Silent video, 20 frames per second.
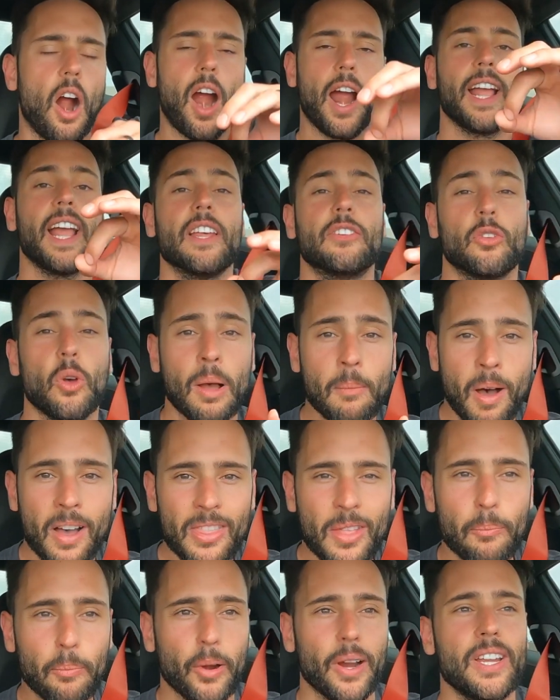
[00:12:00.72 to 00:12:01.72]
Alright guys, so I'm
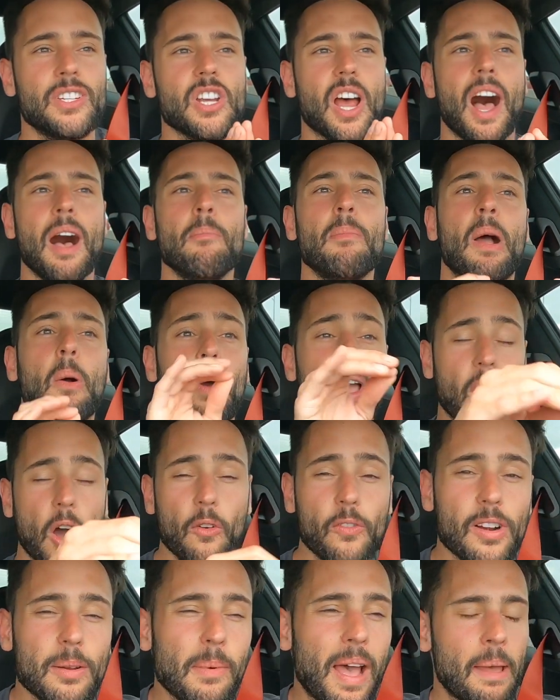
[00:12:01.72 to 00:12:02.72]
on the bridge on my way
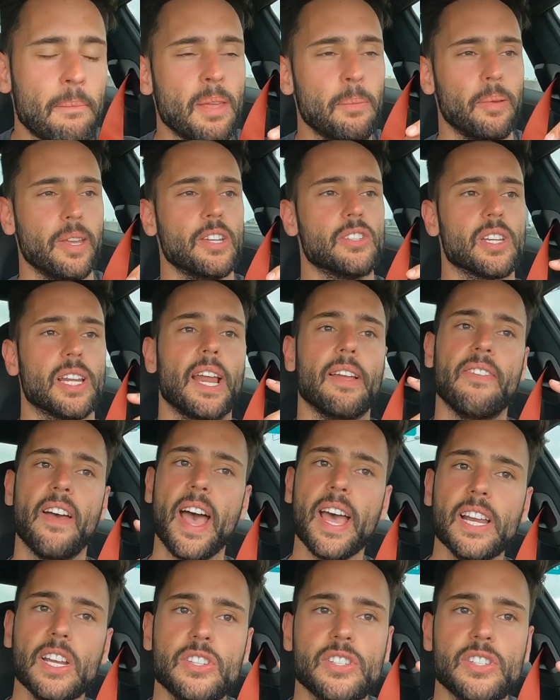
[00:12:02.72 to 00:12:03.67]
over to Miami Beach, and I've had a